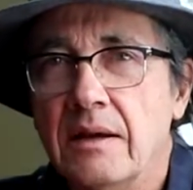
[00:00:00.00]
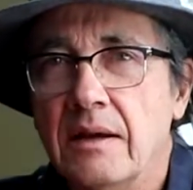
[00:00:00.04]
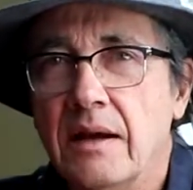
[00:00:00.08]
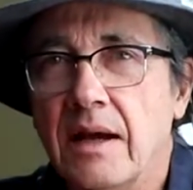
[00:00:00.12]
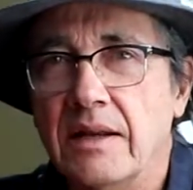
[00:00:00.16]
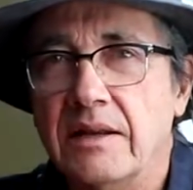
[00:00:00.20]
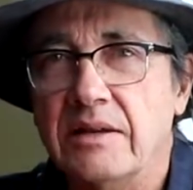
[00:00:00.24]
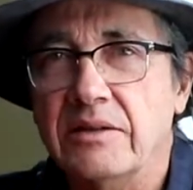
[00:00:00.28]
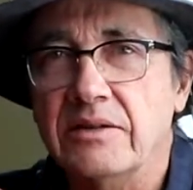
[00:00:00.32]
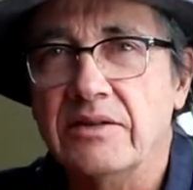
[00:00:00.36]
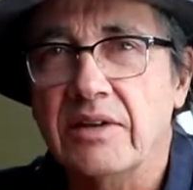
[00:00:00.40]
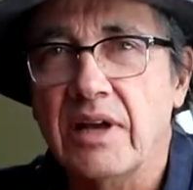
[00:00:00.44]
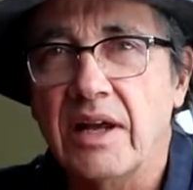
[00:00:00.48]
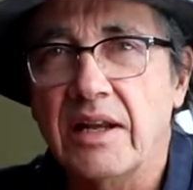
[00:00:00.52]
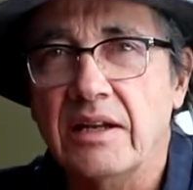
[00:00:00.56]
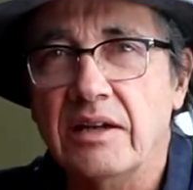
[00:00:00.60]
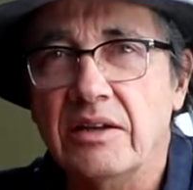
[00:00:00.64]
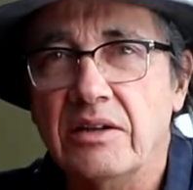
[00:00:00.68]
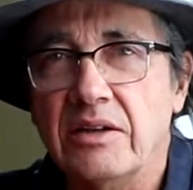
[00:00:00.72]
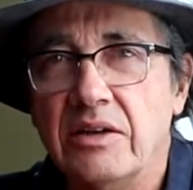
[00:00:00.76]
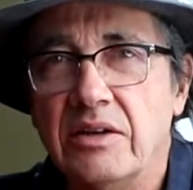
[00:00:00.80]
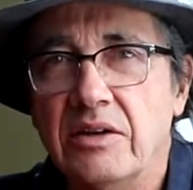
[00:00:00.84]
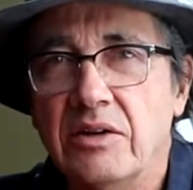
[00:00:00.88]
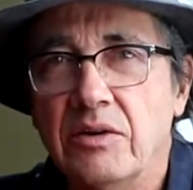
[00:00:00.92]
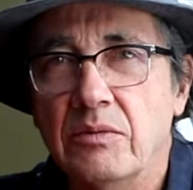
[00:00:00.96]
I
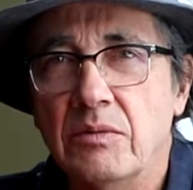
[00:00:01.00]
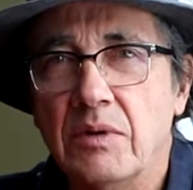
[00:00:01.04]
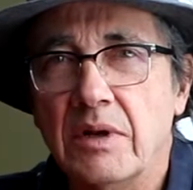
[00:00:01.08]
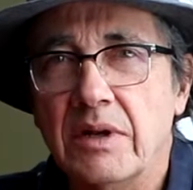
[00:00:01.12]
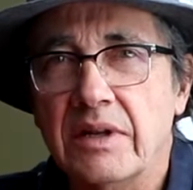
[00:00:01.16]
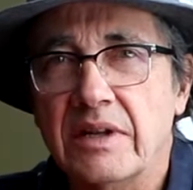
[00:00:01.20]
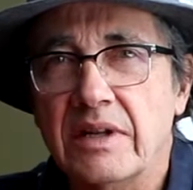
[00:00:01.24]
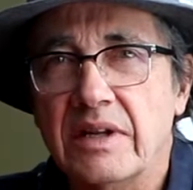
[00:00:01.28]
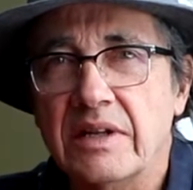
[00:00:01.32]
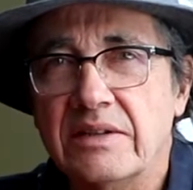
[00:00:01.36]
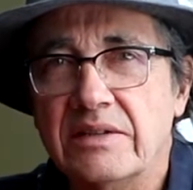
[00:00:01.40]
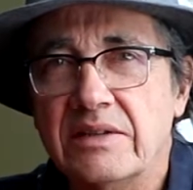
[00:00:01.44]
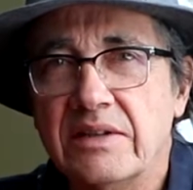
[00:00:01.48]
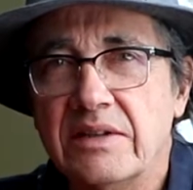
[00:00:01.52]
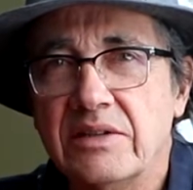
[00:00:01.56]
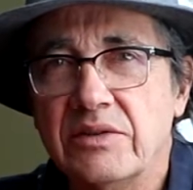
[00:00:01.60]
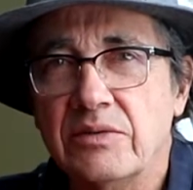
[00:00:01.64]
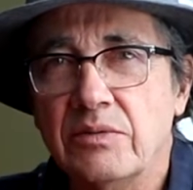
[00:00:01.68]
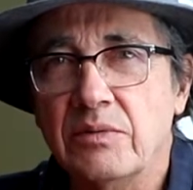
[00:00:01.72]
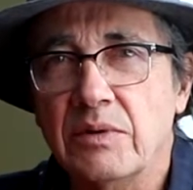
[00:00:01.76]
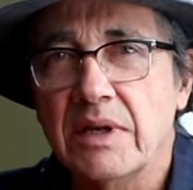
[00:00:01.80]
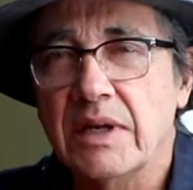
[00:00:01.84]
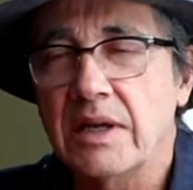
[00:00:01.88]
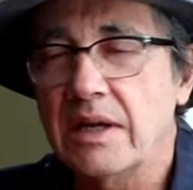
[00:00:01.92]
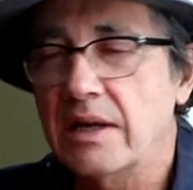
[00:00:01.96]
decided to do one of these
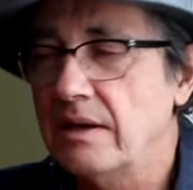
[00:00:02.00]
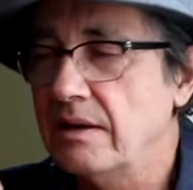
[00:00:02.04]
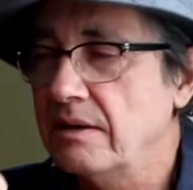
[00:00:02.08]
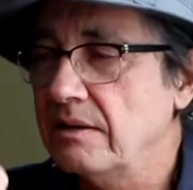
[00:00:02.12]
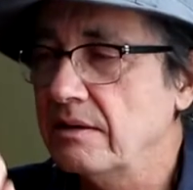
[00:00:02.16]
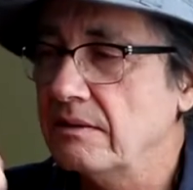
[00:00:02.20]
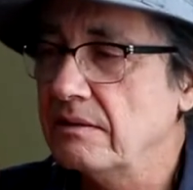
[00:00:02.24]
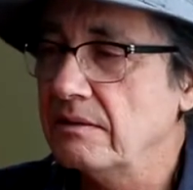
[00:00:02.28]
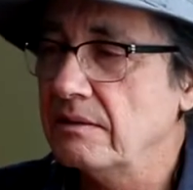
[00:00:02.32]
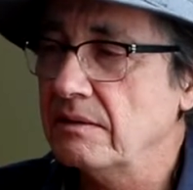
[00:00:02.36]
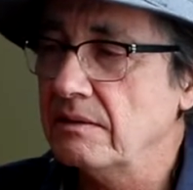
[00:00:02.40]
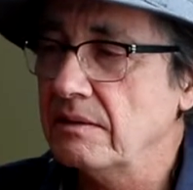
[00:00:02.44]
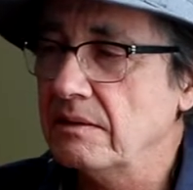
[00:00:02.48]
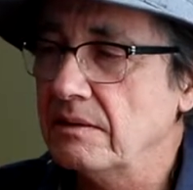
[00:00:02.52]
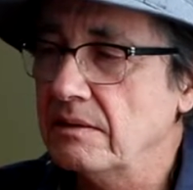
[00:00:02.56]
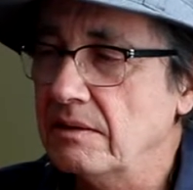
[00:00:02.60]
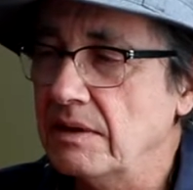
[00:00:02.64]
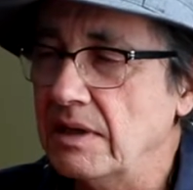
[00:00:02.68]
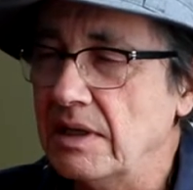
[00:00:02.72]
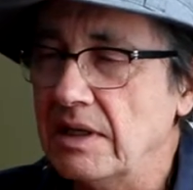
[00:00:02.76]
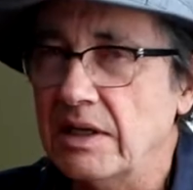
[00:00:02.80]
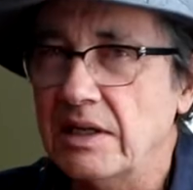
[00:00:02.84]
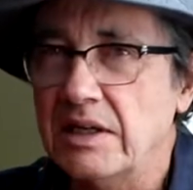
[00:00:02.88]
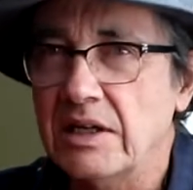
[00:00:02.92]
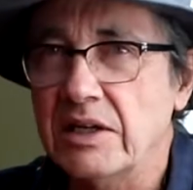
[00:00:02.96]
this week.
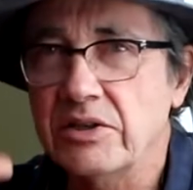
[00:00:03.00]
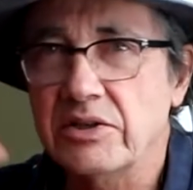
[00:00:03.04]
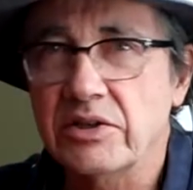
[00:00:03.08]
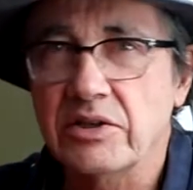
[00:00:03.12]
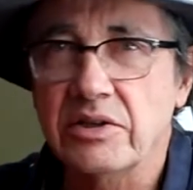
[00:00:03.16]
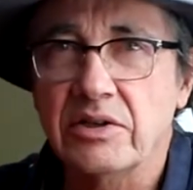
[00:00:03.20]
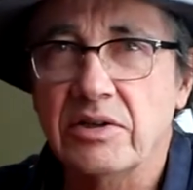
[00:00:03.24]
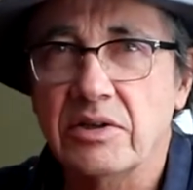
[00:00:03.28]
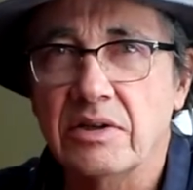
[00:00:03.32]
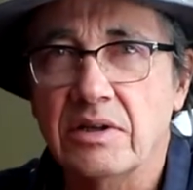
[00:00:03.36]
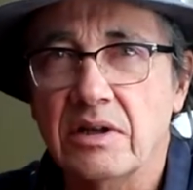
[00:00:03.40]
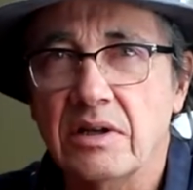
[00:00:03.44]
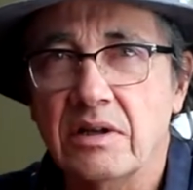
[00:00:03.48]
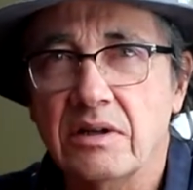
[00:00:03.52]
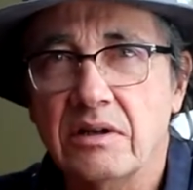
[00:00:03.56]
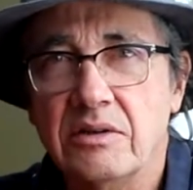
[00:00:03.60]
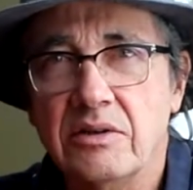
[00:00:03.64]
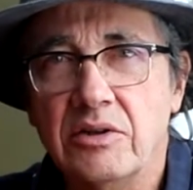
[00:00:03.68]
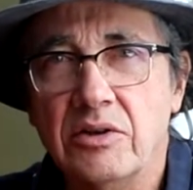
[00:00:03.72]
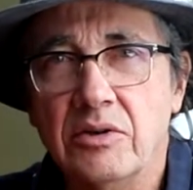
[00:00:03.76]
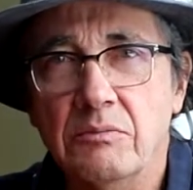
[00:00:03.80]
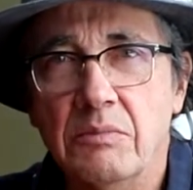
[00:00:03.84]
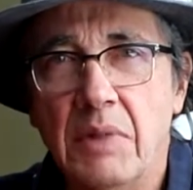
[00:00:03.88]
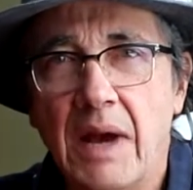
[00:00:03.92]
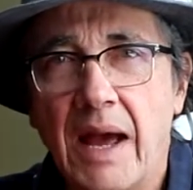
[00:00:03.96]
In addition to the
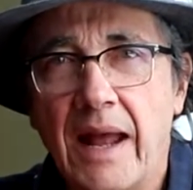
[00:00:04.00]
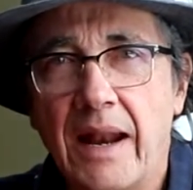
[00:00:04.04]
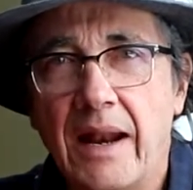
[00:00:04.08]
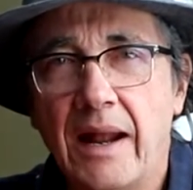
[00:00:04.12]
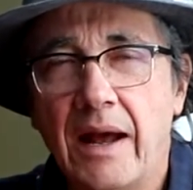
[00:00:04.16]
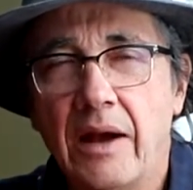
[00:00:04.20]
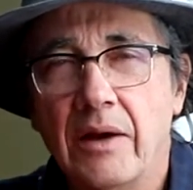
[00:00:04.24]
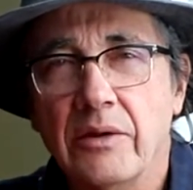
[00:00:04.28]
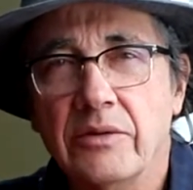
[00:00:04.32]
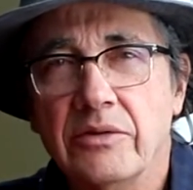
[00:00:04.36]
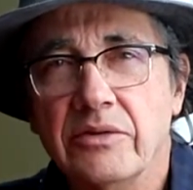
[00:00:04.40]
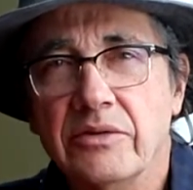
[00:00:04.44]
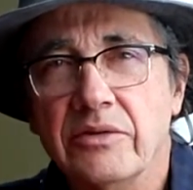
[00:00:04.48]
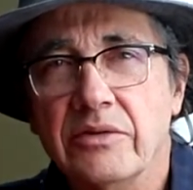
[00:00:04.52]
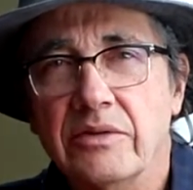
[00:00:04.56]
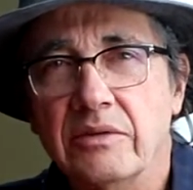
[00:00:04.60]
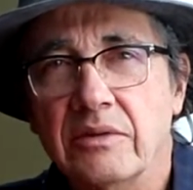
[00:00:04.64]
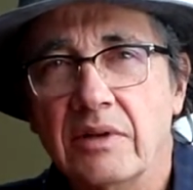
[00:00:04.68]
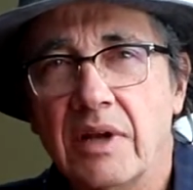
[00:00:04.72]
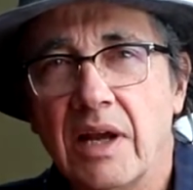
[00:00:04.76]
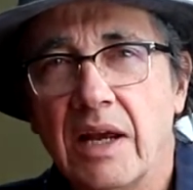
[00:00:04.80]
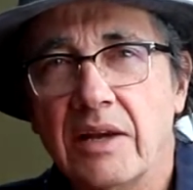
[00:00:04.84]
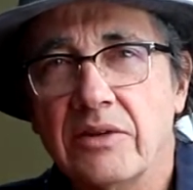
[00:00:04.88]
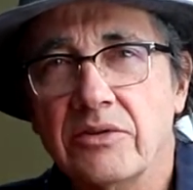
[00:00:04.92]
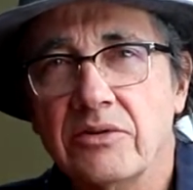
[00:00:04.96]
two bat houses
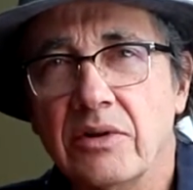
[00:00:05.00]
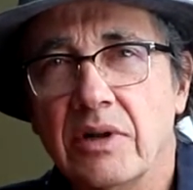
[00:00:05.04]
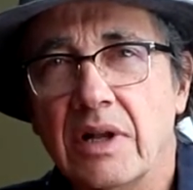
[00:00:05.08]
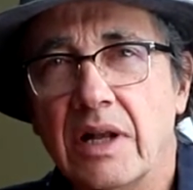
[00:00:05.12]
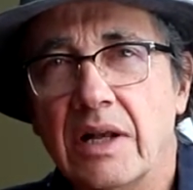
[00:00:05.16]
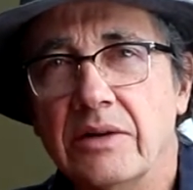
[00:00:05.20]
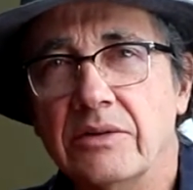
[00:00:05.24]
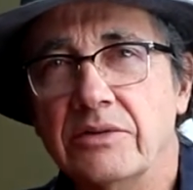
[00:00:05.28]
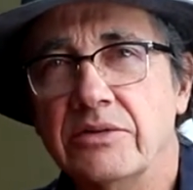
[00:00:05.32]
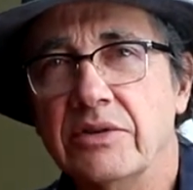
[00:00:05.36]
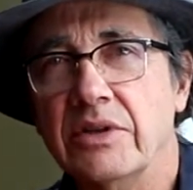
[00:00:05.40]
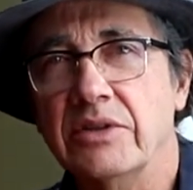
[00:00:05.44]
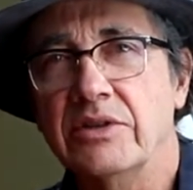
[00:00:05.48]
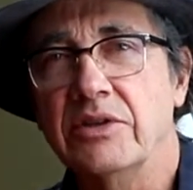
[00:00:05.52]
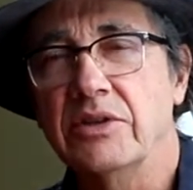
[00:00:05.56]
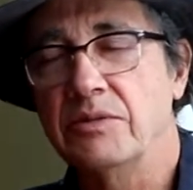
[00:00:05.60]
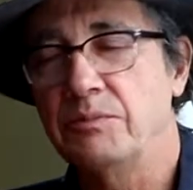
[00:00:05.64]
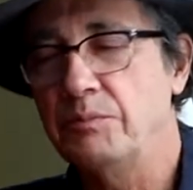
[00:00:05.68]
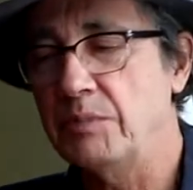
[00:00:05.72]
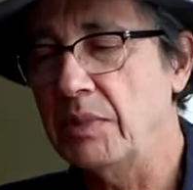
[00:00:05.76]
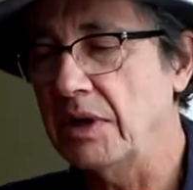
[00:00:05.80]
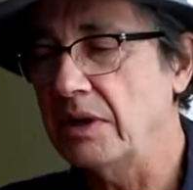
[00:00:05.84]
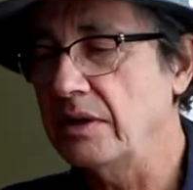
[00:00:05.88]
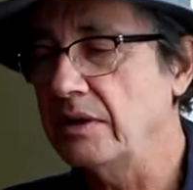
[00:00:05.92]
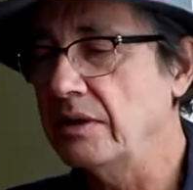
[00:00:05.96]
and kestrel house I
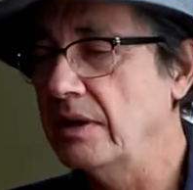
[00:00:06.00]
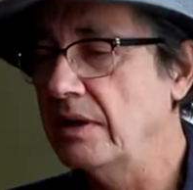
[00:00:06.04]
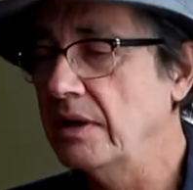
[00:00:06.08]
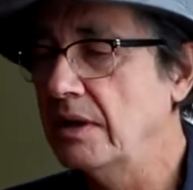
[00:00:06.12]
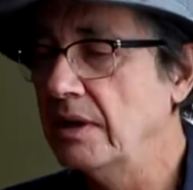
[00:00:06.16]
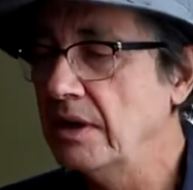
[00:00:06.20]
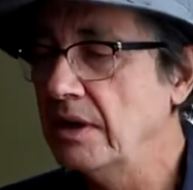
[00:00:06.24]
just built,